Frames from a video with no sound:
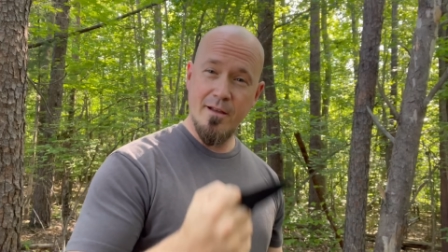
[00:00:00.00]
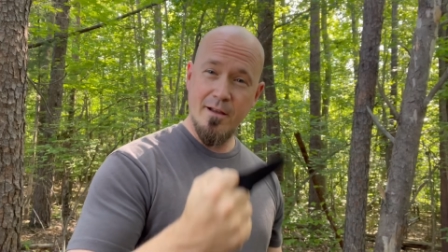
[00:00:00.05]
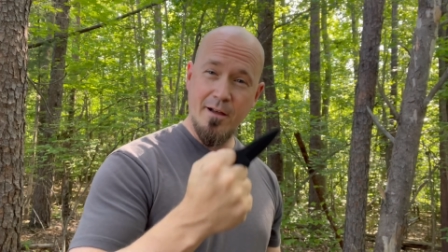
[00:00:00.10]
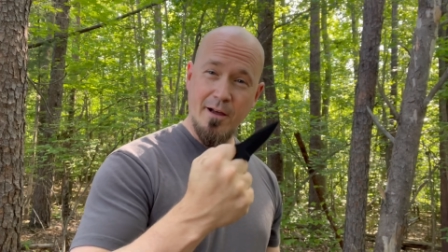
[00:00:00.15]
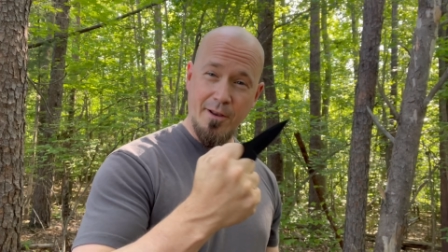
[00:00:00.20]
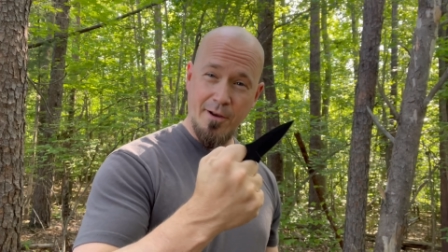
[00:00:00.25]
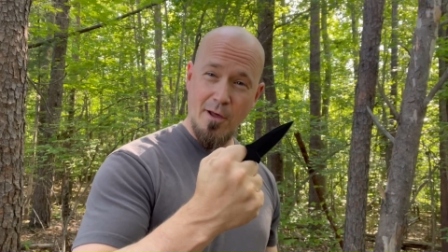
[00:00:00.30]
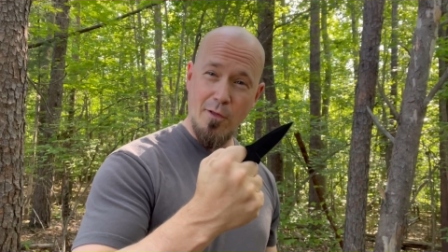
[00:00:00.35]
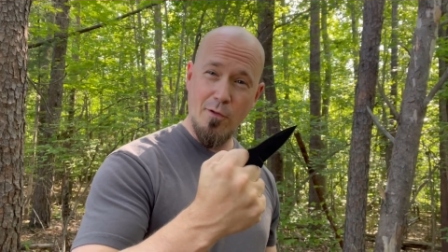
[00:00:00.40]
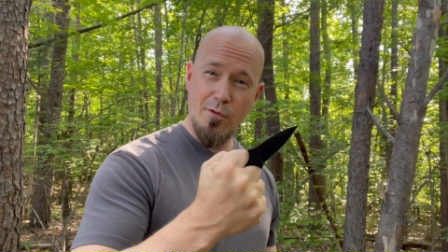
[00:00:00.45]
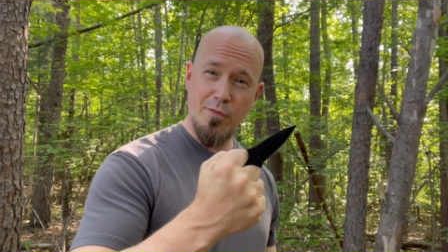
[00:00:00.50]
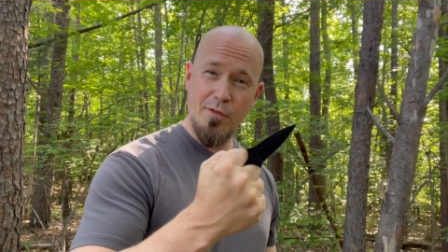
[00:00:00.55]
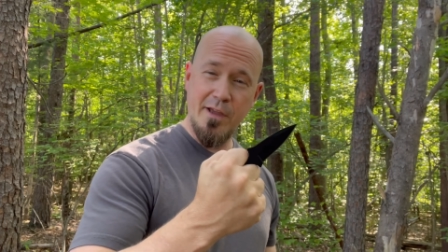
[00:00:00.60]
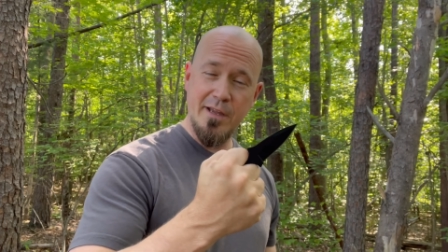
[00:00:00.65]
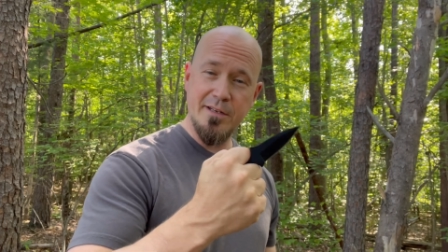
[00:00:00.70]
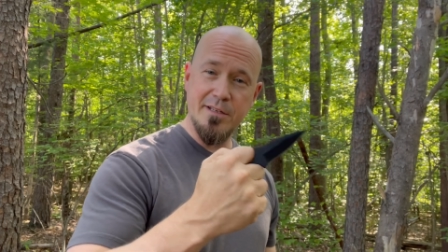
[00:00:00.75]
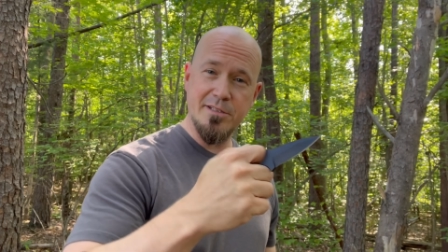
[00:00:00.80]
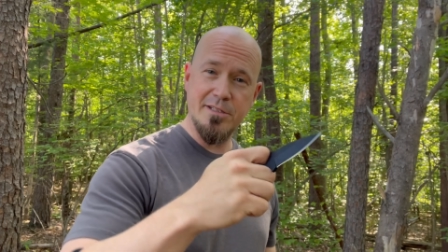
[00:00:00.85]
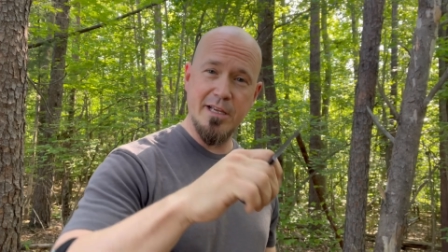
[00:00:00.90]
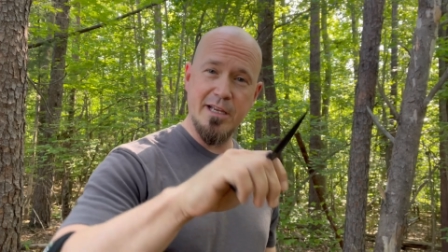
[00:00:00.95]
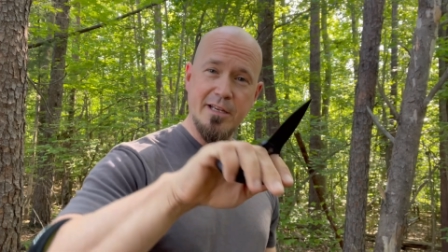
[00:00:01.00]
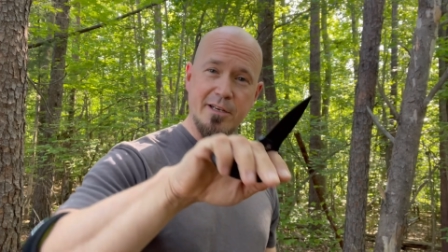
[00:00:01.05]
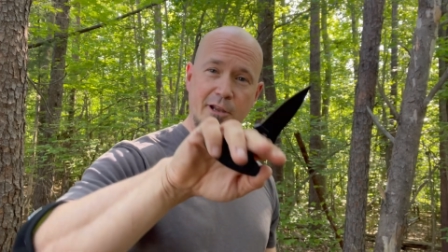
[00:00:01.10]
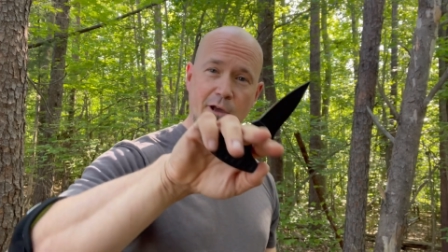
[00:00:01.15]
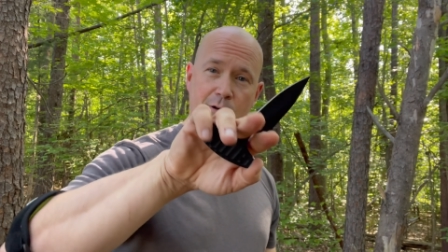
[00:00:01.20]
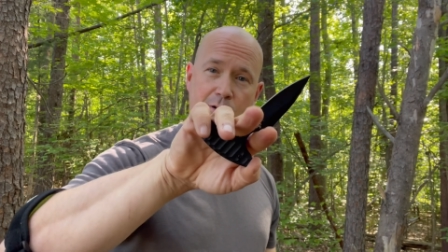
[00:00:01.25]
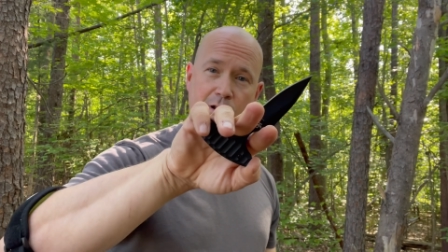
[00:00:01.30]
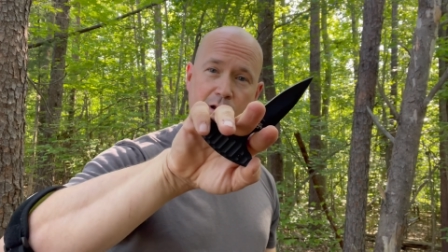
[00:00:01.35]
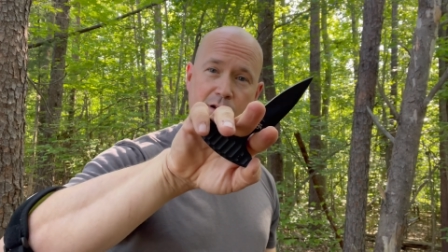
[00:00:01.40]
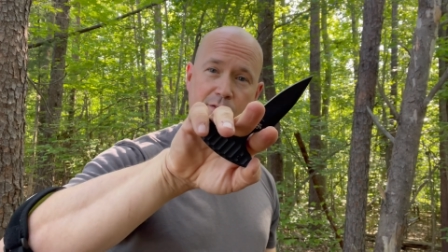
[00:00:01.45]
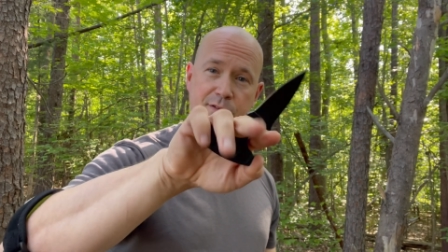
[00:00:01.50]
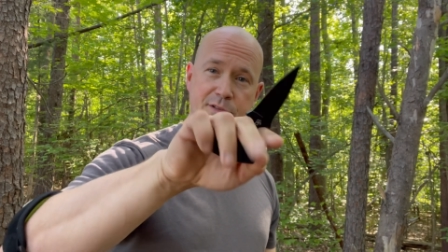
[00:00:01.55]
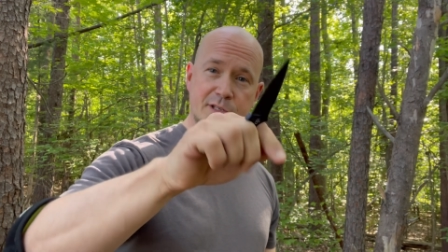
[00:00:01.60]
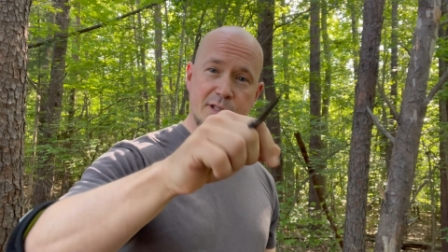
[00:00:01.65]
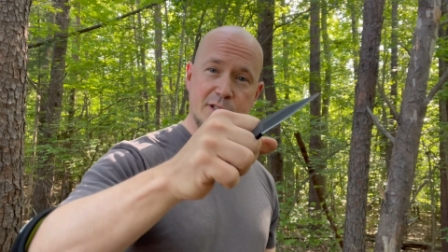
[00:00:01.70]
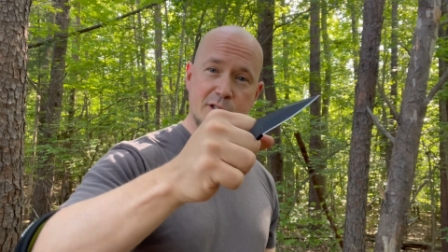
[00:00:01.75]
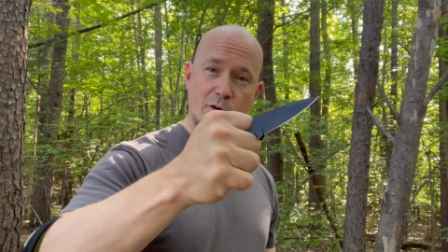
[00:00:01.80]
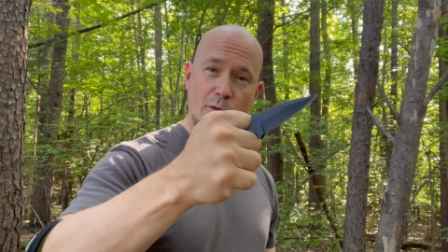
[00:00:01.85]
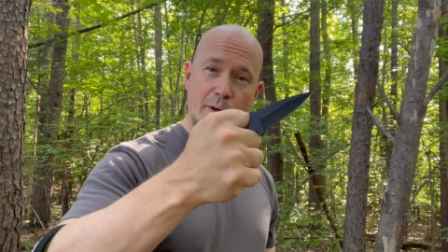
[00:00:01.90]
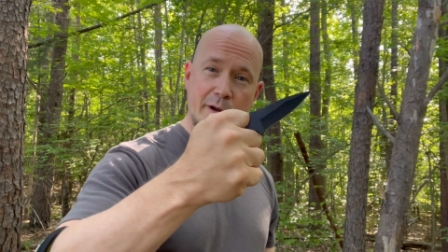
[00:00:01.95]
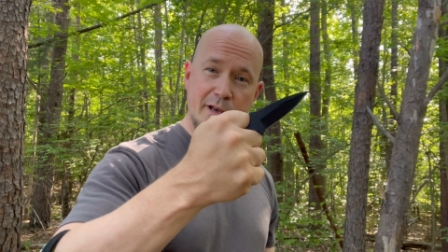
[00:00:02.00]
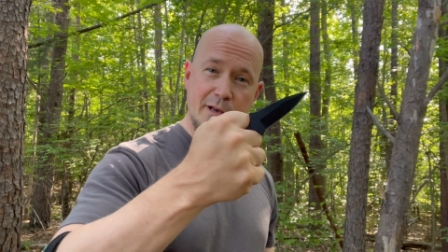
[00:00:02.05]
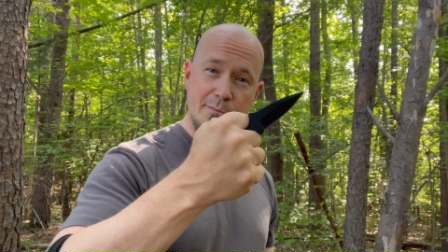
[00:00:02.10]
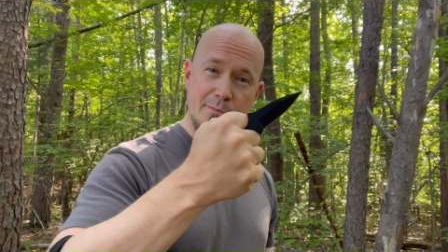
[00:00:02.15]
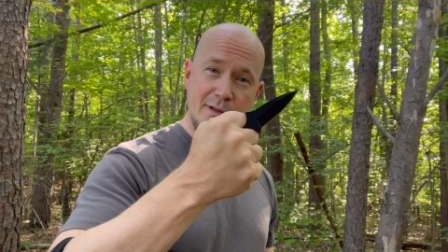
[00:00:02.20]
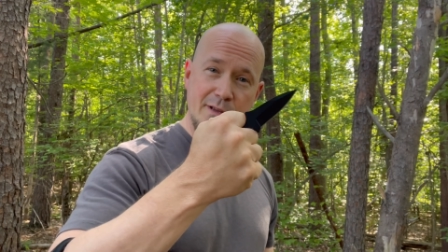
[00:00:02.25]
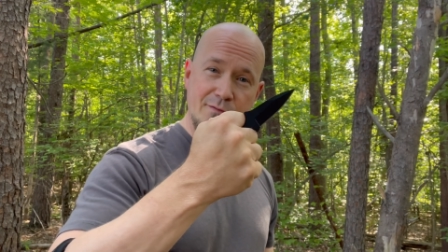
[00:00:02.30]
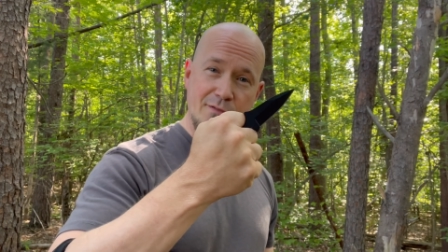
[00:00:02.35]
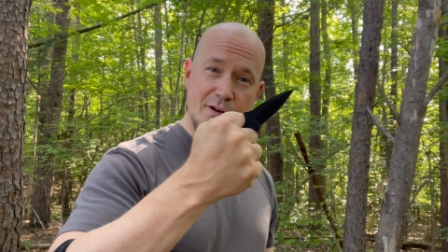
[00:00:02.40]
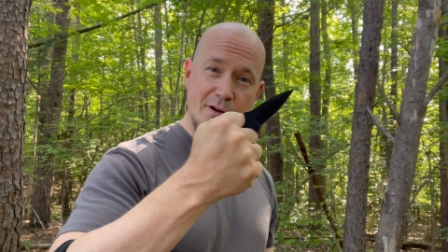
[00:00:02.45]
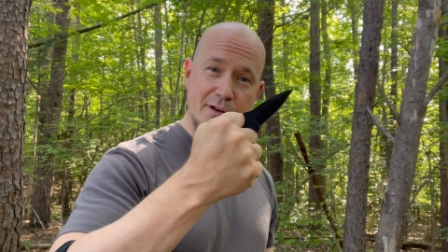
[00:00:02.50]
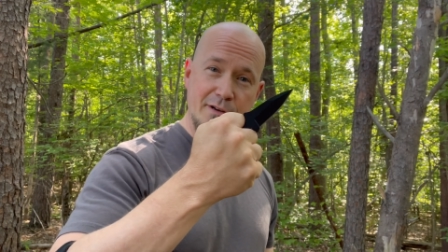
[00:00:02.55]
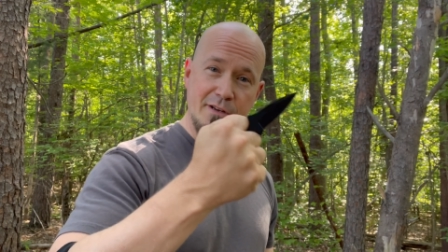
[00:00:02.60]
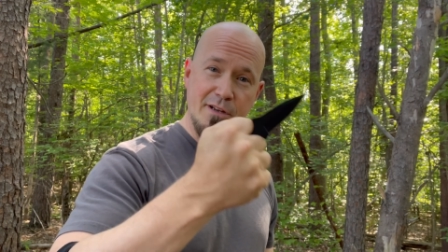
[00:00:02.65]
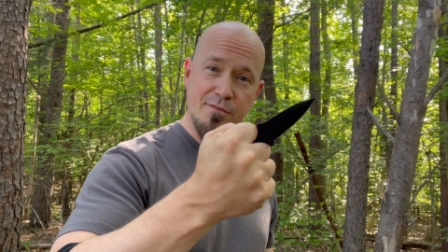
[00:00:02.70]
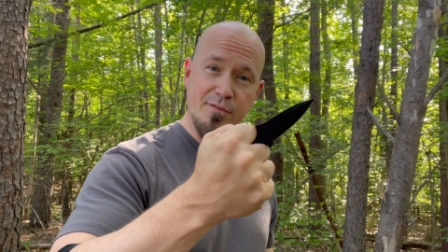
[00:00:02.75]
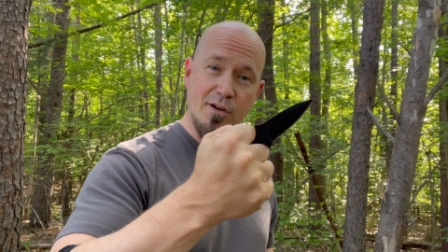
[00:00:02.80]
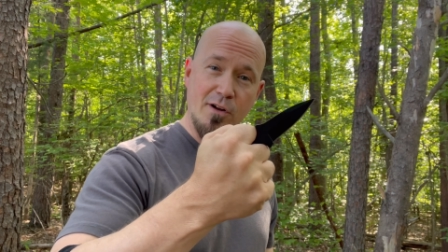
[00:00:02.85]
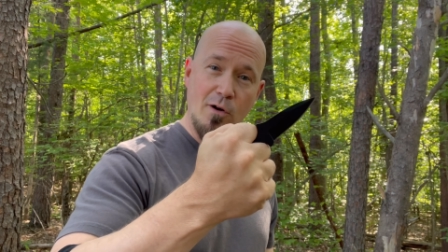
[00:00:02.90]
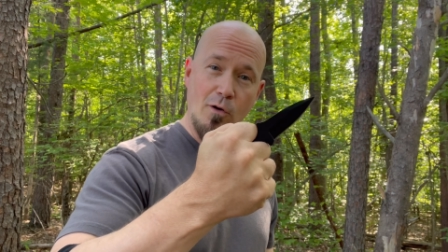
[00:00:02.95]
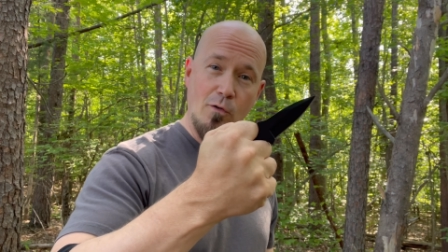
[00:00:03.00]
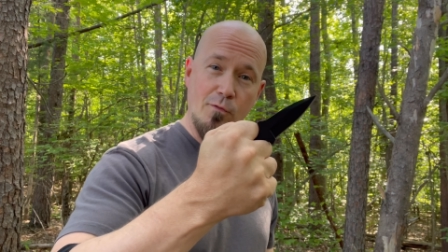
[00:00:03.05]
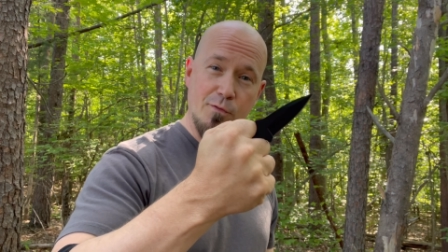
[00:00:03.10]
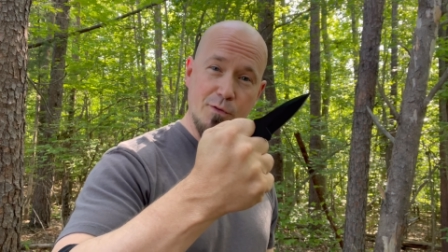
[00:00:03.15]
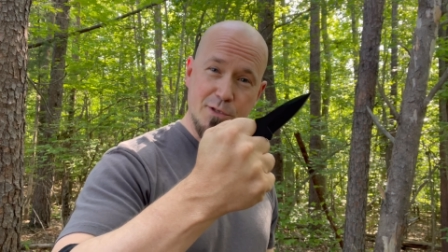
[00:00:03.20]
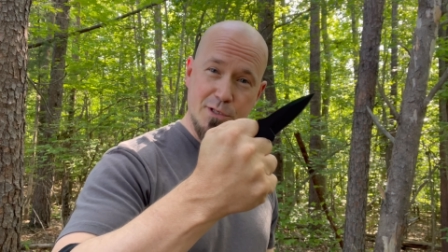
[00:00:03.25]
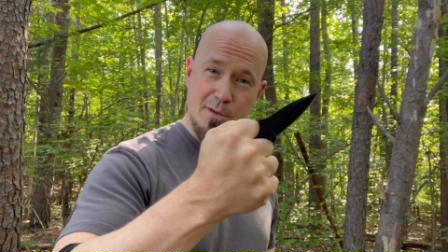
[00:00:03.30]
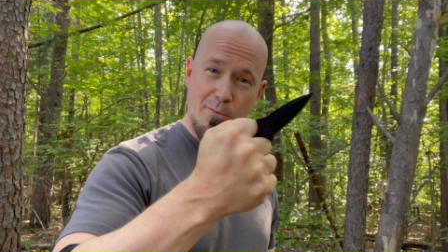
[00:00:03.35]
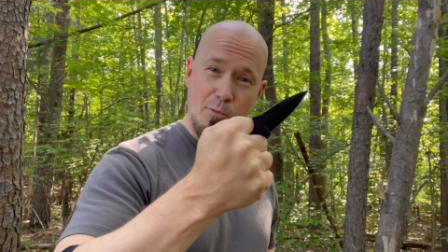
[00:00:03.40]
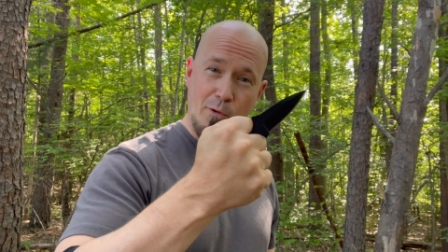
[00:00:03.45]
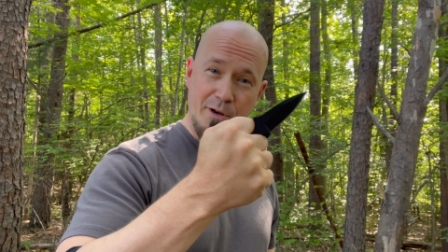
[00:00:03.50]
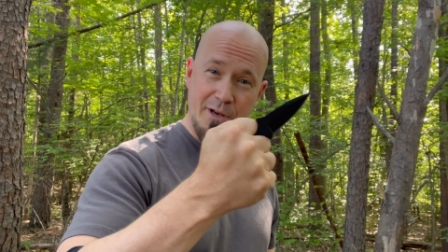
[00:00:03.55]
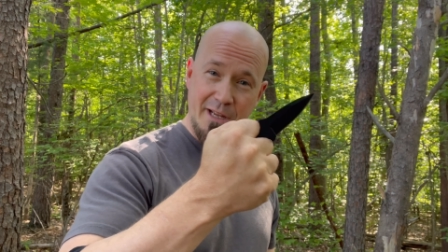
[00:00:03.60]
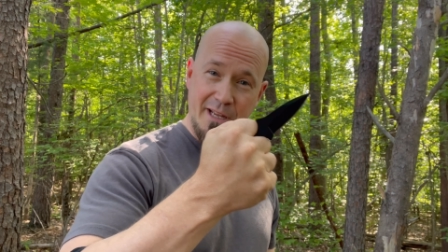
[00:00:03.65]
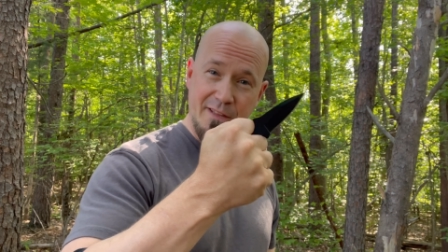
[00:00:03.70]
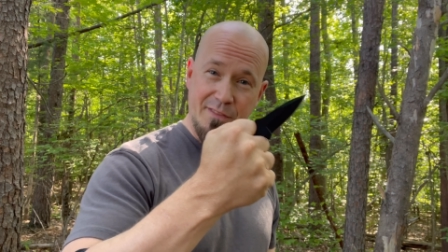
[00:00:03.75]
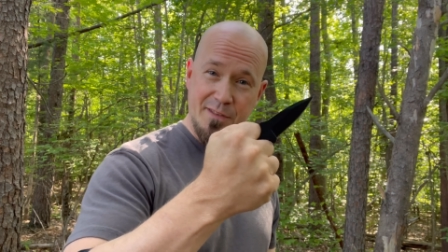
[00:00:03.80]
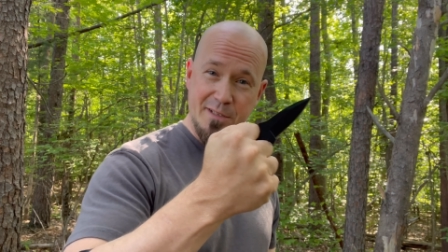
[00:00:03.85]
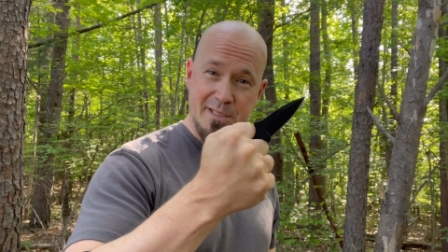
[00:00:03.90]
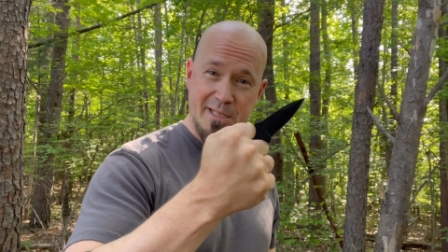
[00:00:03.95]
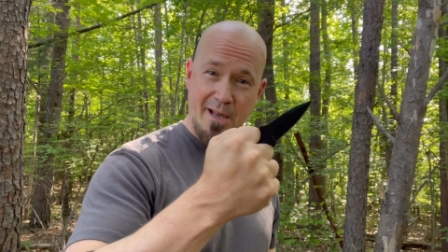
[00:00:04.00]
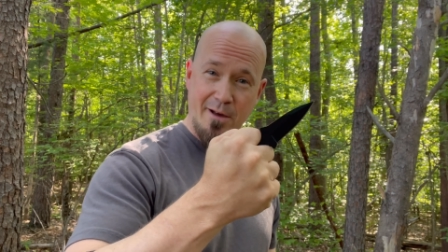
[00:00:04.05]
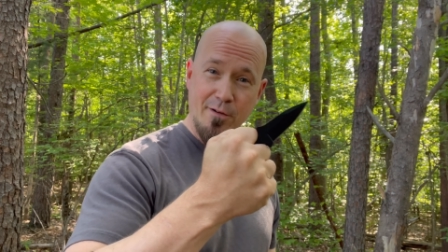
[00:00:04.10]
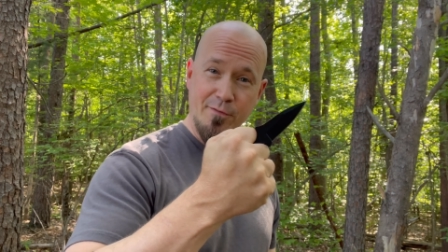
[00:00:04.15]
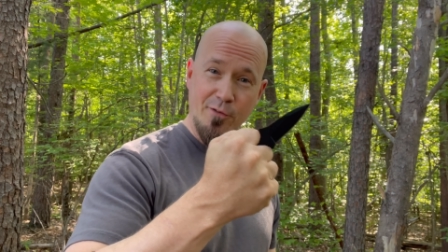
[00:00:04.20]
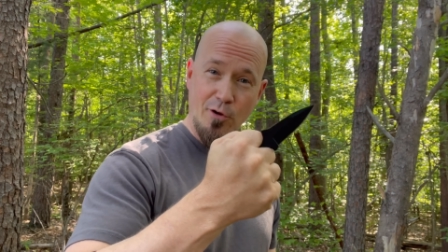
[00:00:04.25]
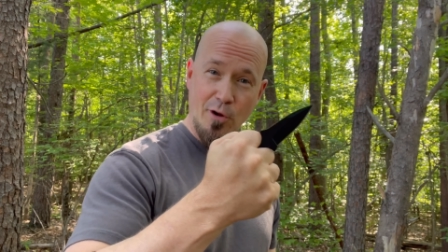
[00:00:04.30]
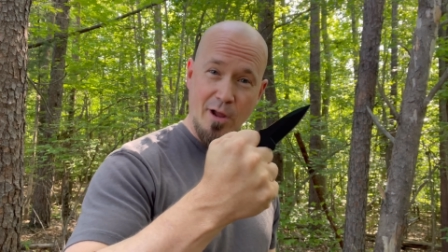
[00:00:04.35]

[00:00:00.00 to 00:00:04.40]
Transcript: Another thing to take note of is it's going to be very difficult for someone to get this out of your